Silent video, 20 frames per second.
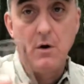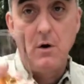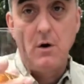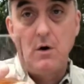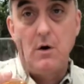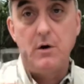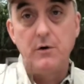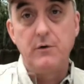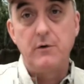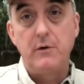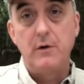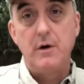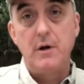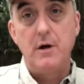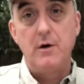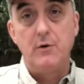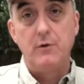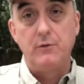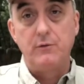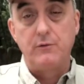On to the
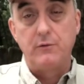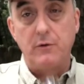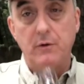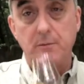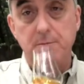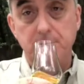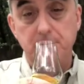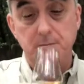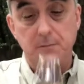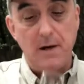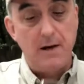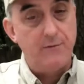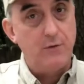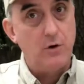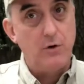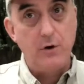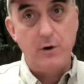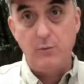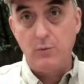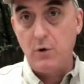nose. I've
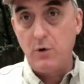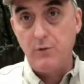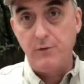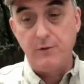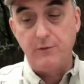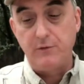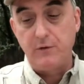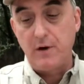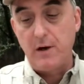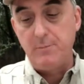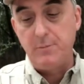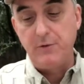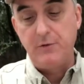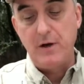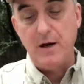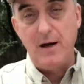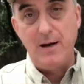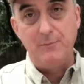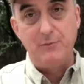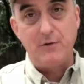already rolled this a couple
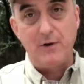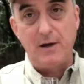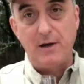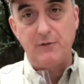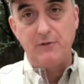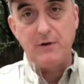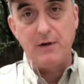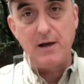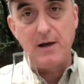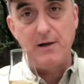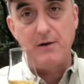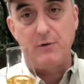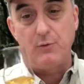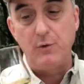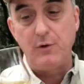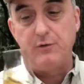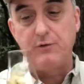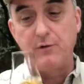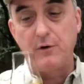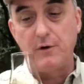times. Like I said, I had to
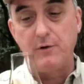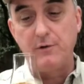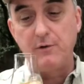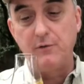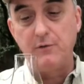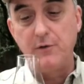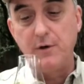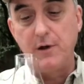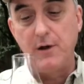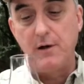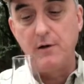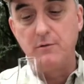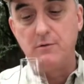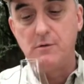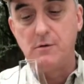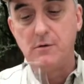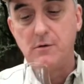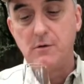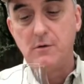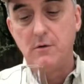restart this video.
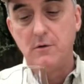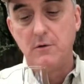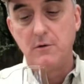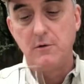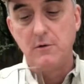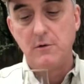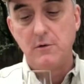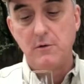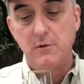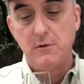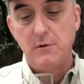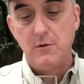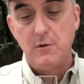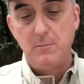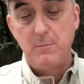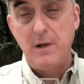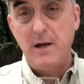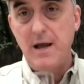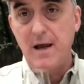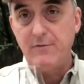
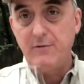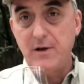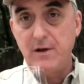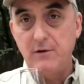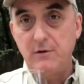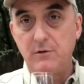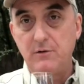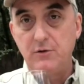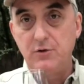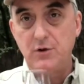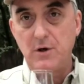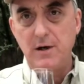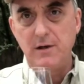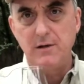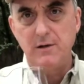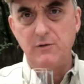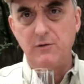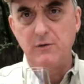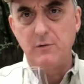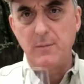But I have not tried
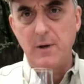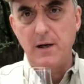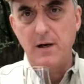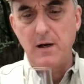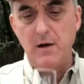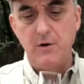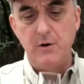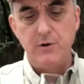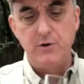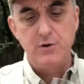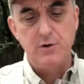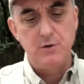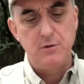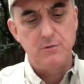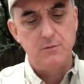this to my knowledge.